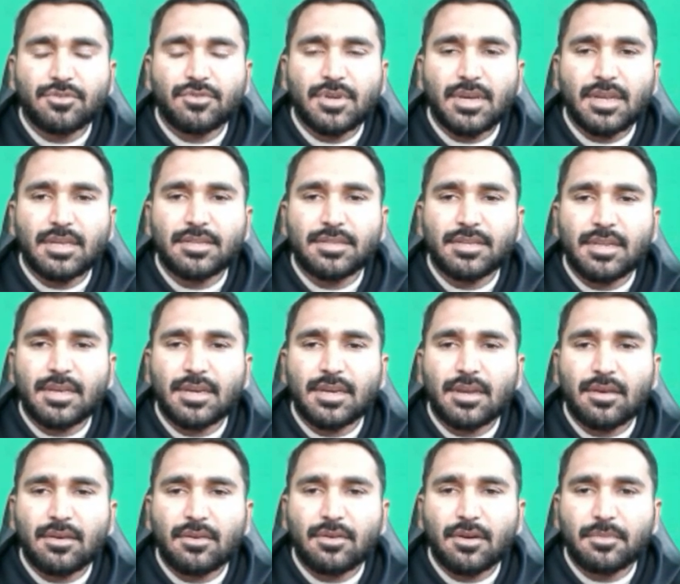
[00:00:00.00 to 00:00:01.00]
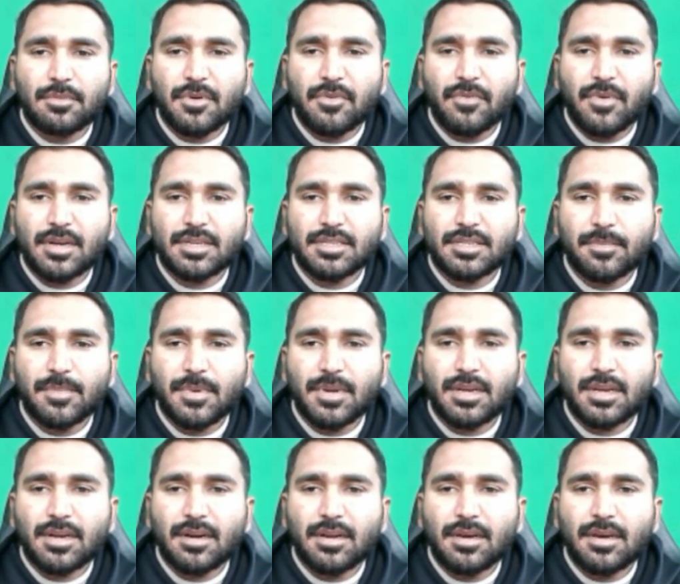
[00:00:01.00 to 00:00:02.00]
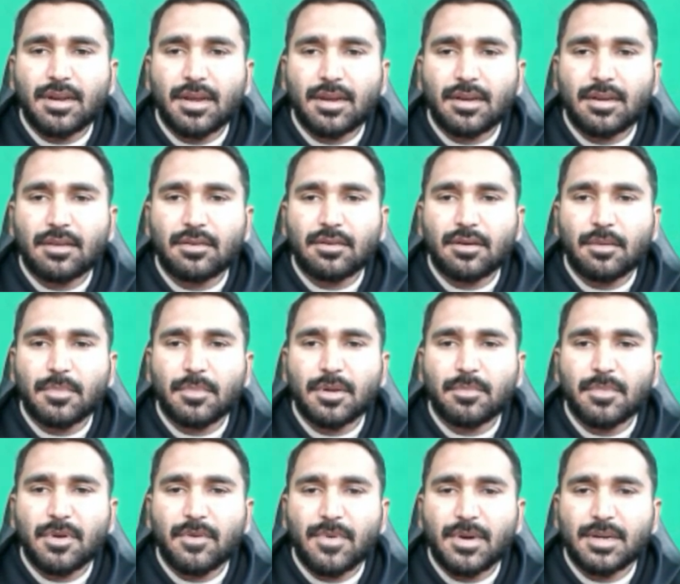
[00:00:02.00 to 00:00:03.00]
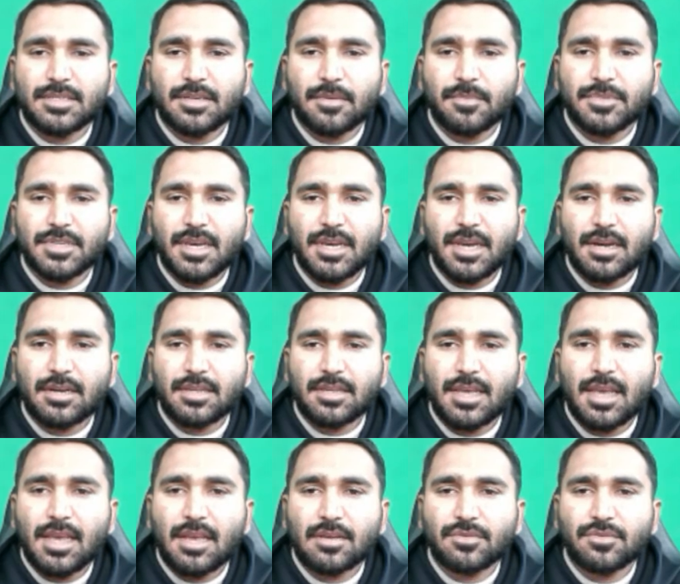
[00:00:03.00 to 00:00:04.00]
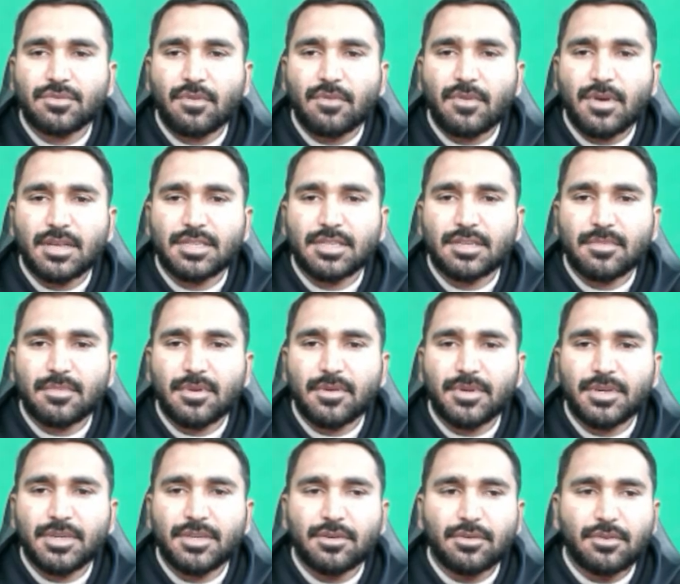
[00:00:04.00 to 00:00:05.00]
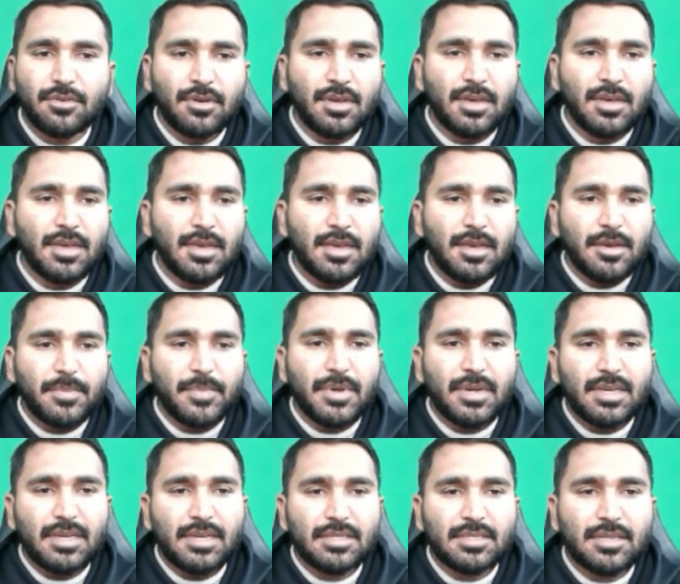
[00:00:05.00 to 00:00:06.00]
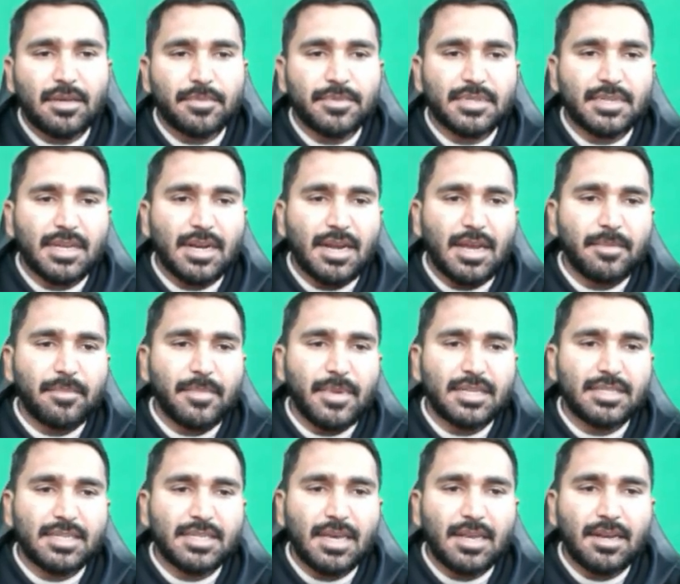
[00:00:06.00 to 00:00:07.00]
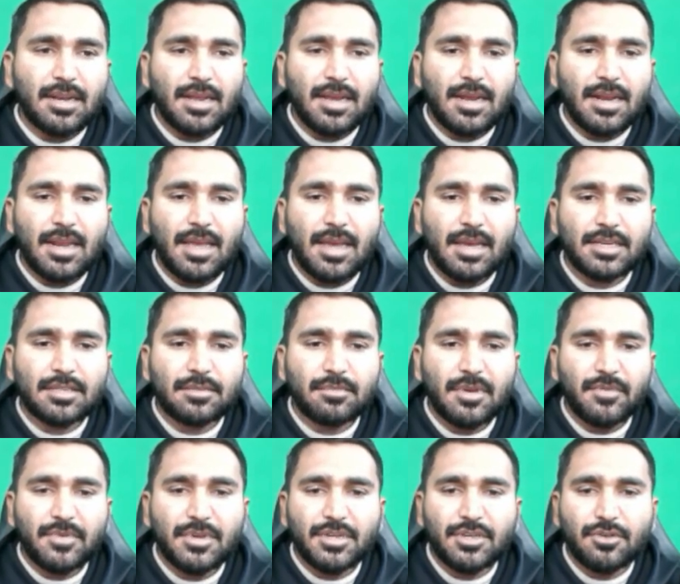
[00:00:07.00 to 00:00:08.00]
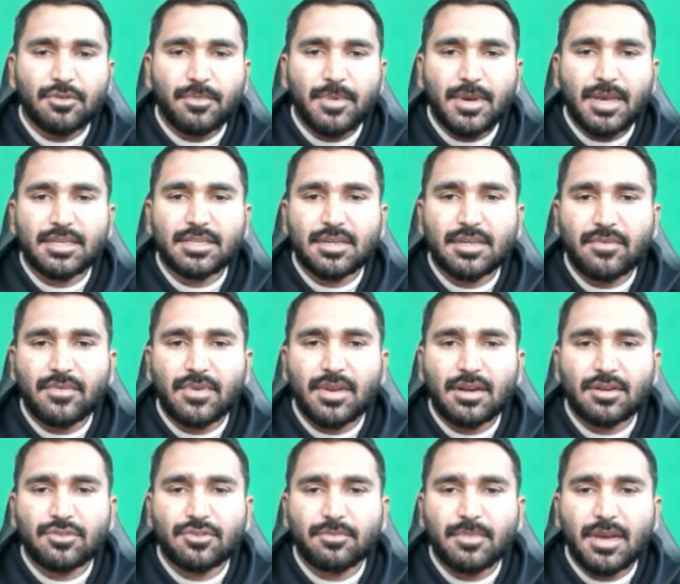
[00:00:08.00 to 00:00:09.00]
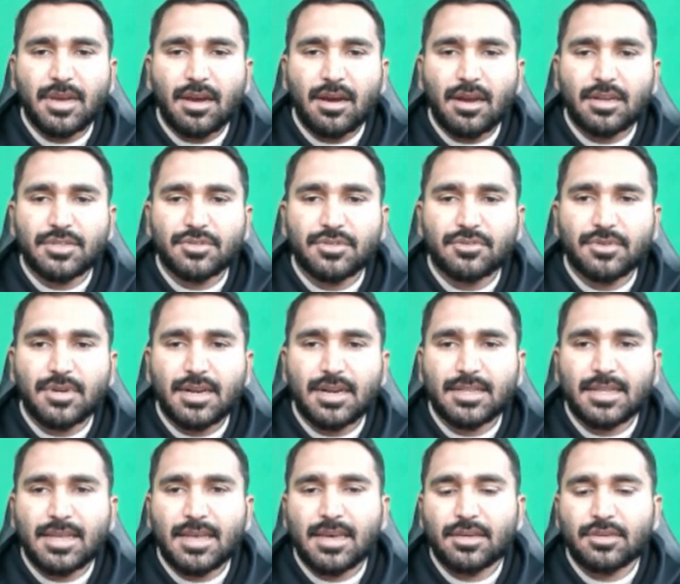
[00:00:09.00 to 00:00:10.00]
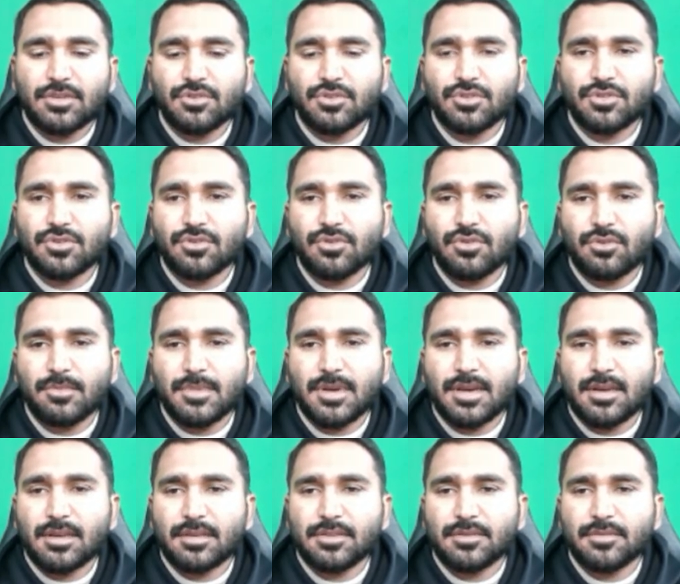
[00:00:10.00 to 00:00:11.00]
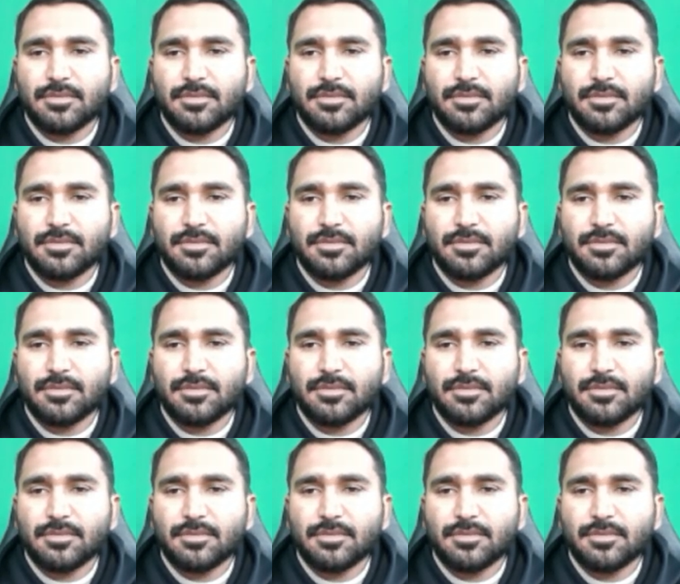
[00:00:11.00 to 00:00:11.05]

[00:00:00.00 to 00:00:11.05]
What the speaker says: You can easily click on my WhatsApp link or directly come on my WhatsApp chat. Thanks for watching my video. Please subscribe my channel and likes my video. Best of luck to my all students. Thank you so much.